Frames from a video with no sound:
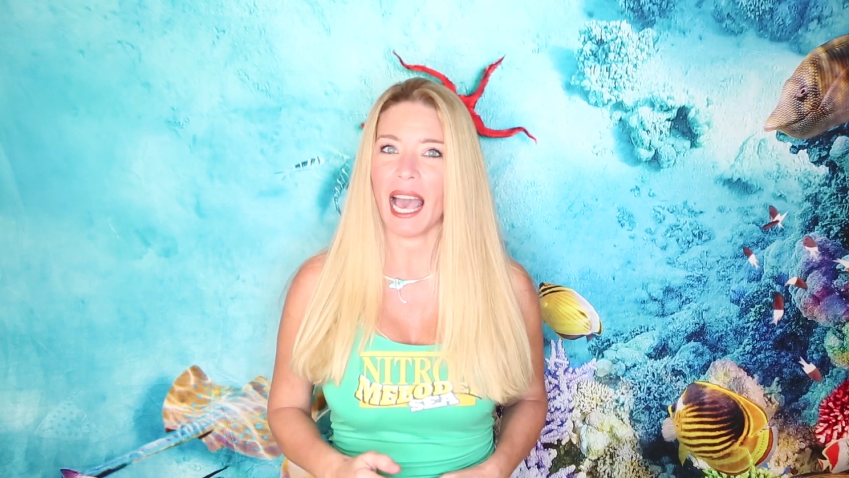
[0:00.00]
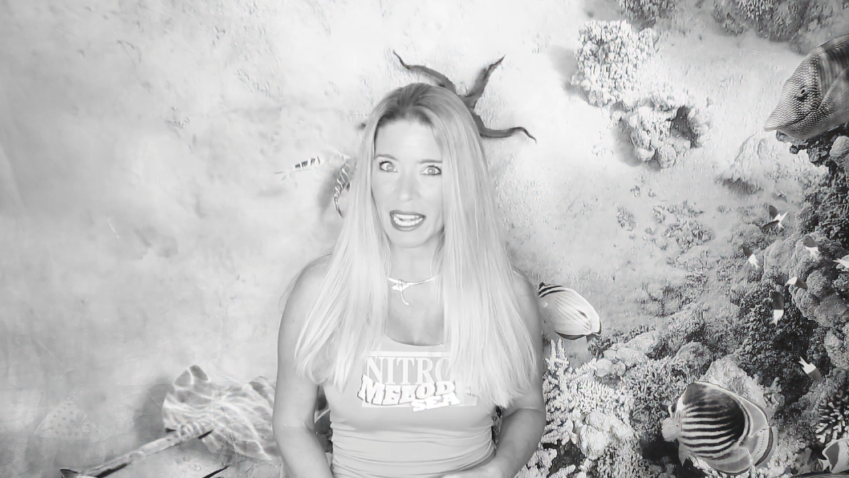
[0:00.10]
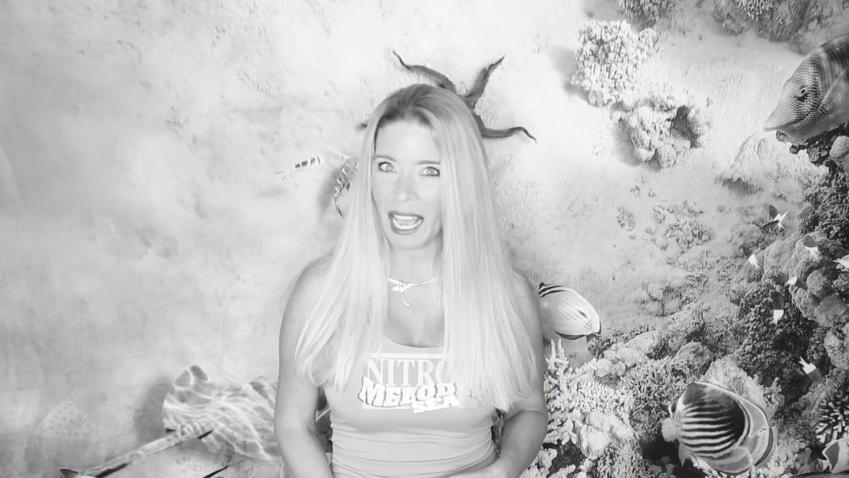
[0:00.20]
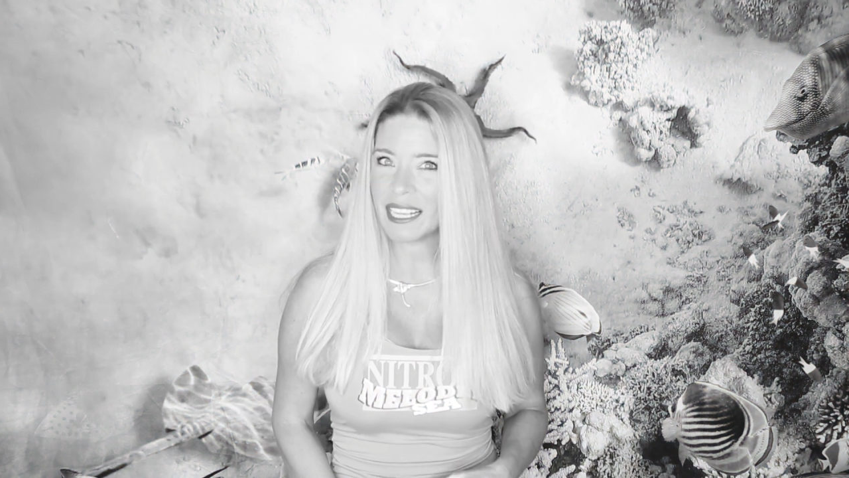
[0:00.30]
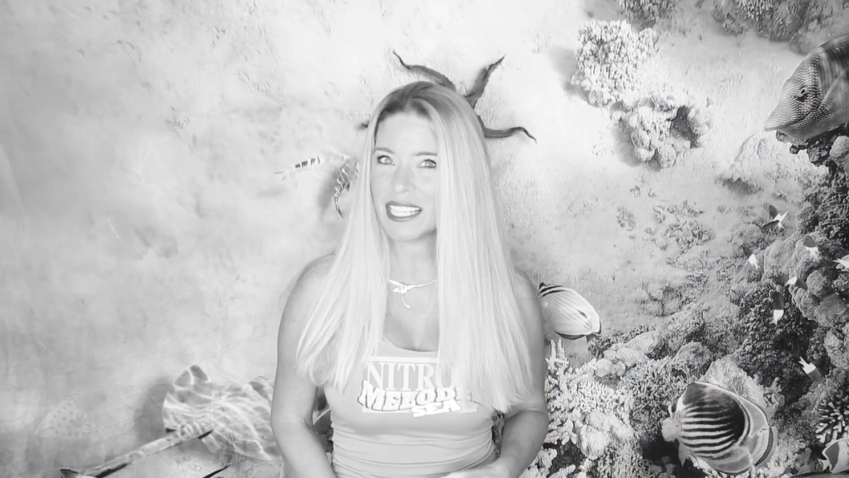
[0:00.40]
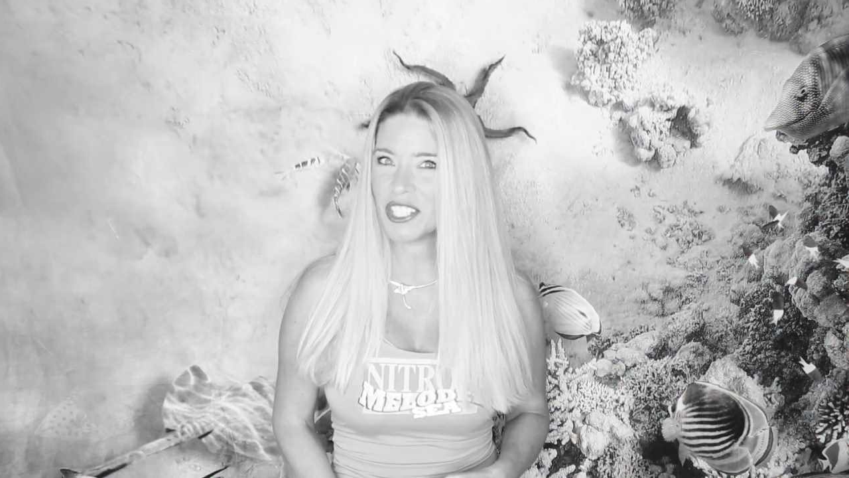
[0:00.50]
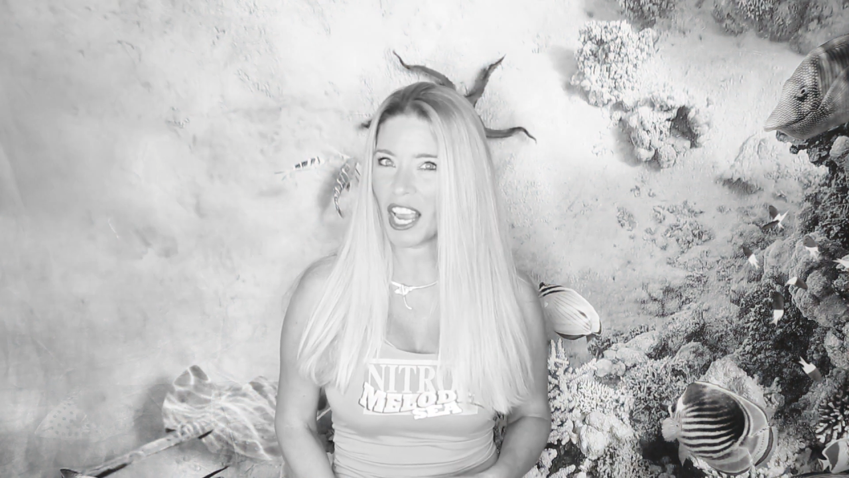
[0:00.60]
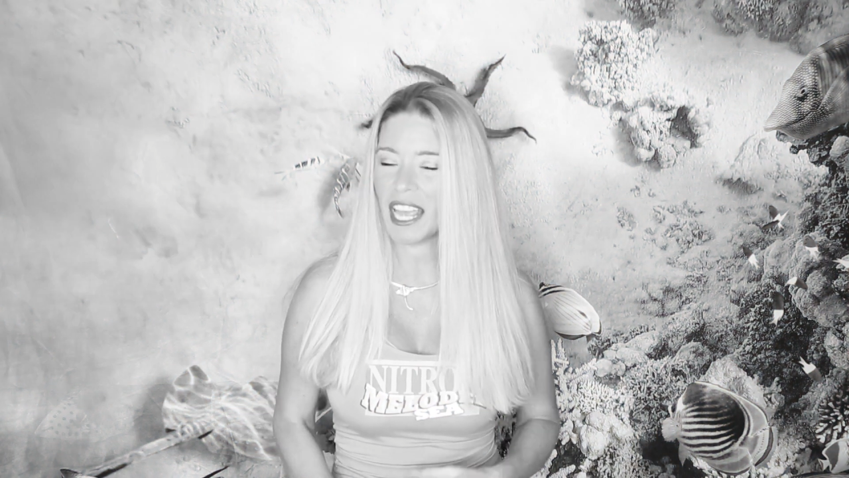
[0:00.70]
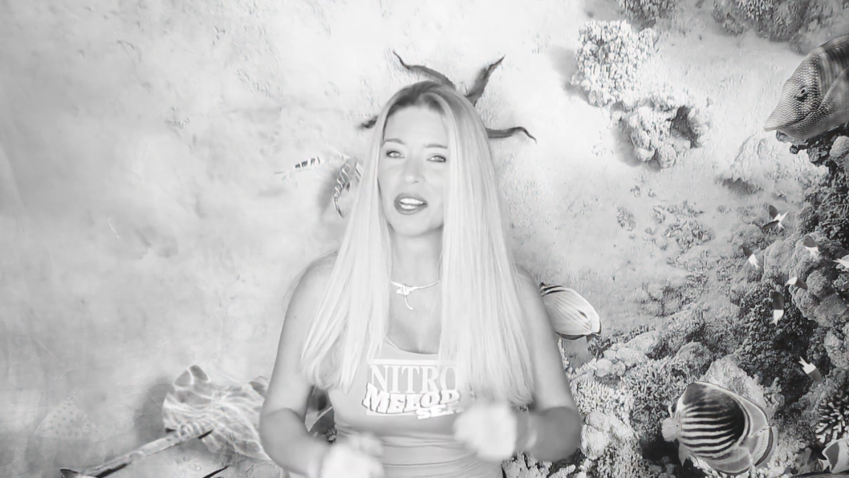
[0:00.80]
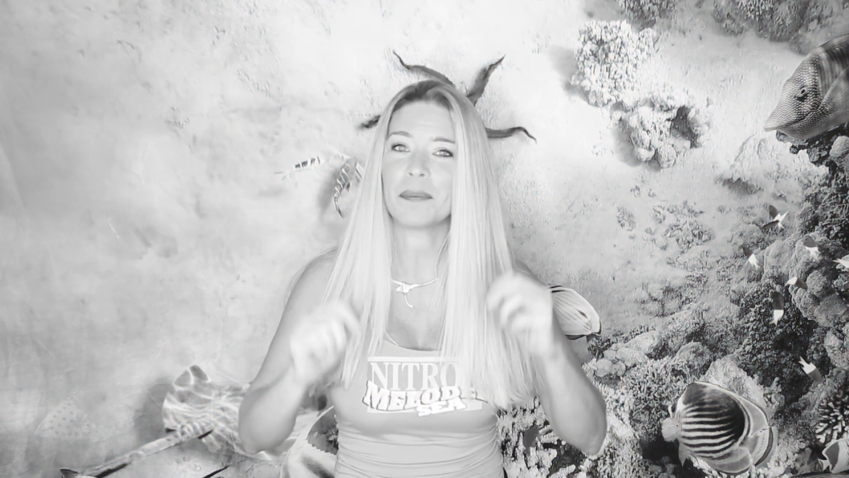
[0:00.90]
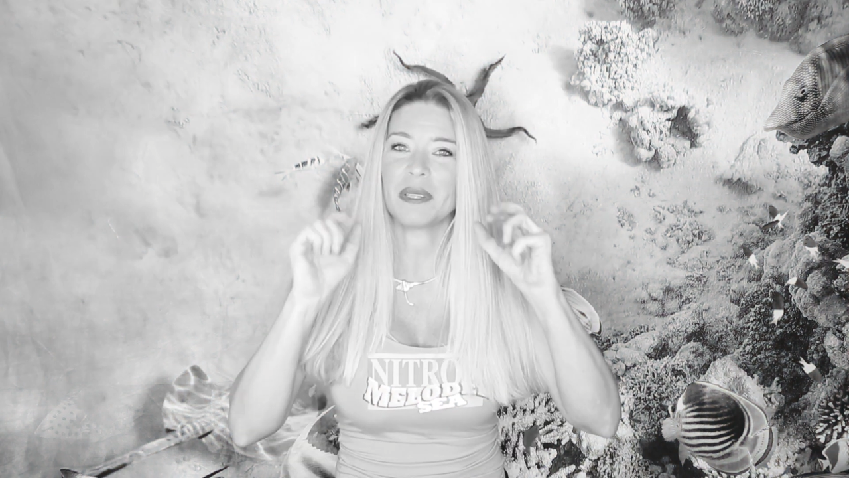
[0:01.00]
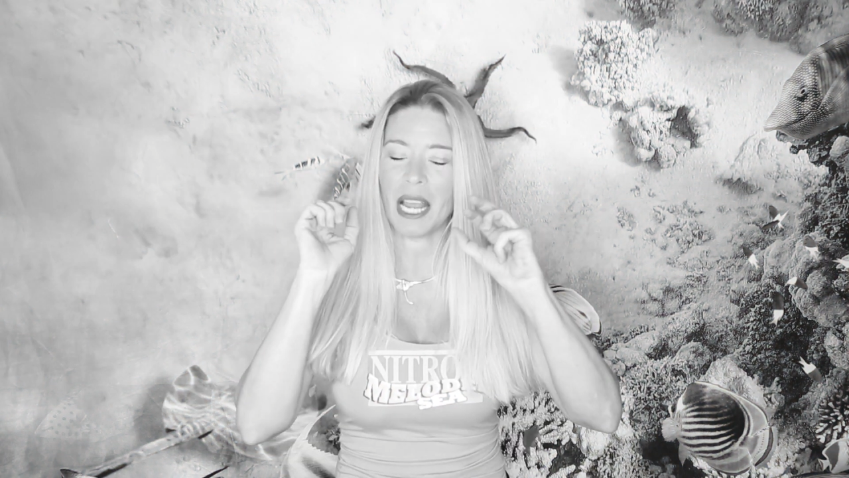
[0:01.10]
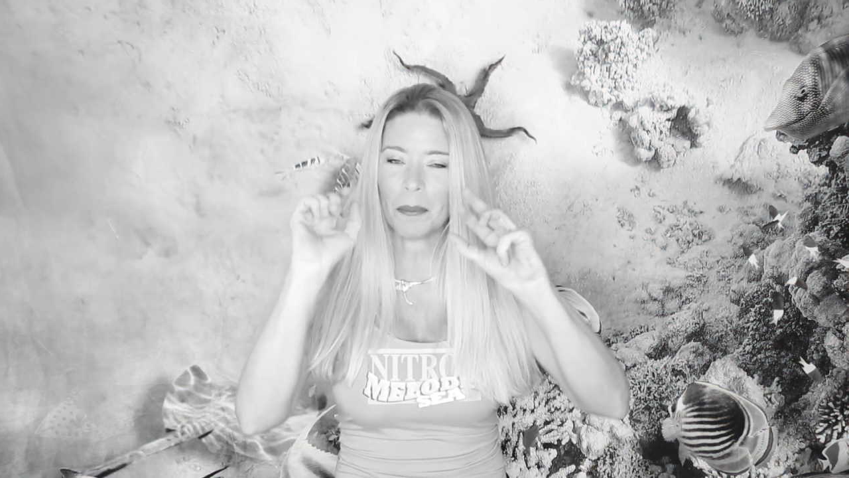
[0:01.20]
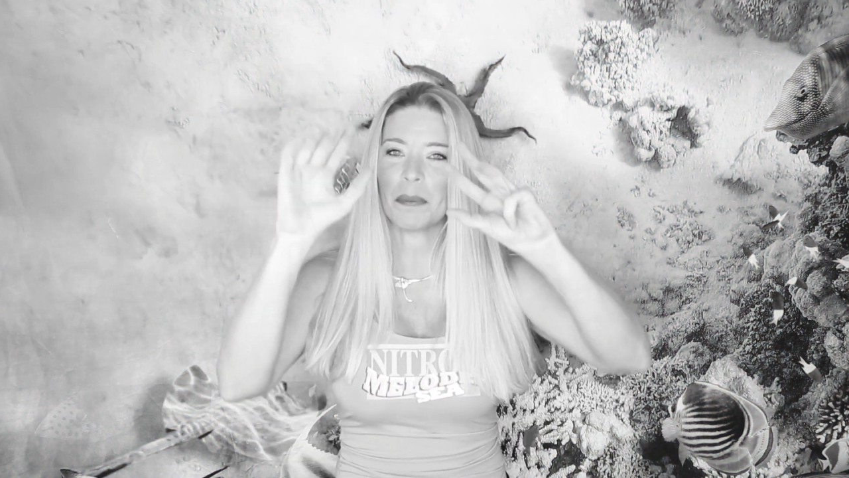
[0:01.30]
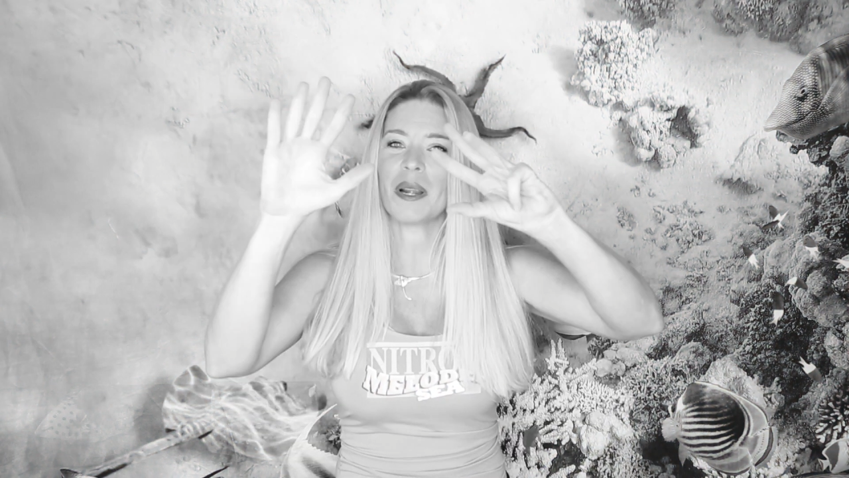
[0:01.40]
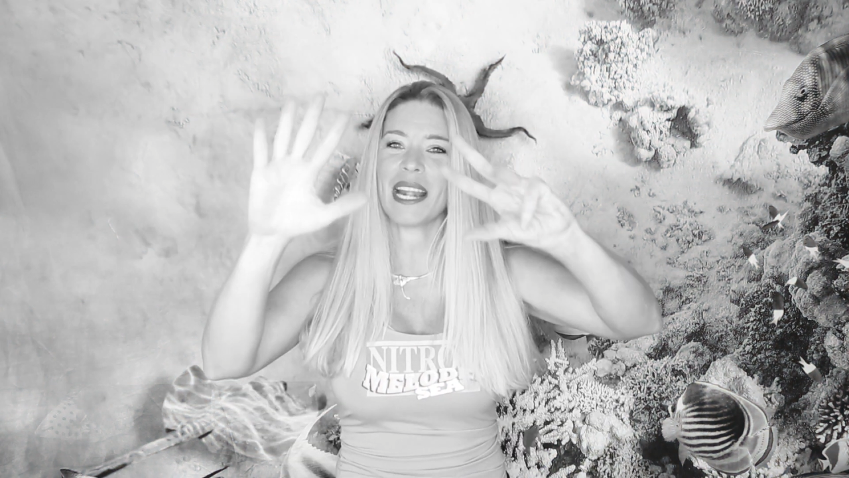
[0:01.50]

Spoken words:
knowledge item number